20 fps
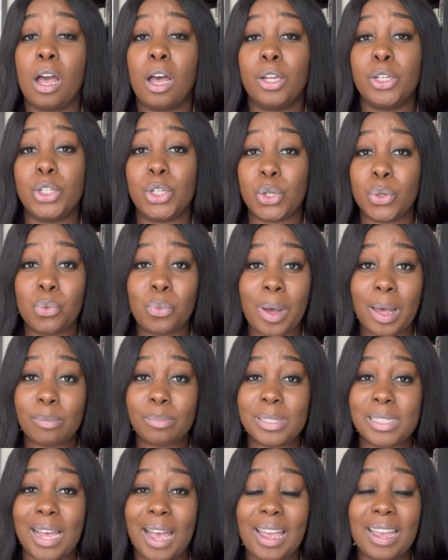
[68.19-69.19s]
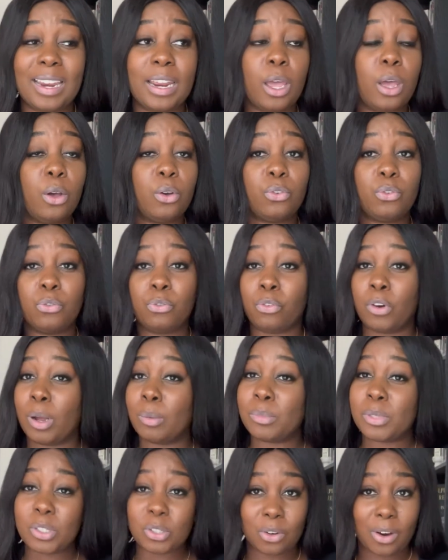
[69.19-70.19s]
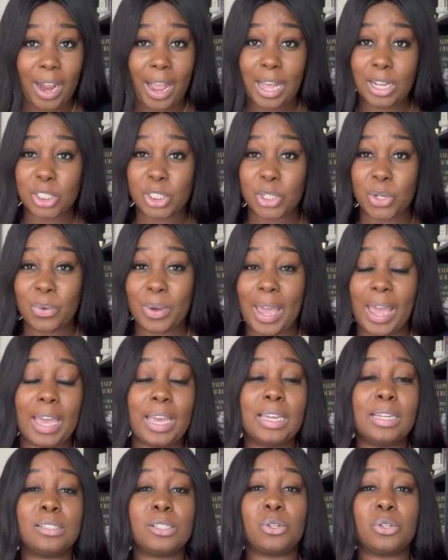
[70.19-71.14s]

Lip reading: a new website from scratch, okay?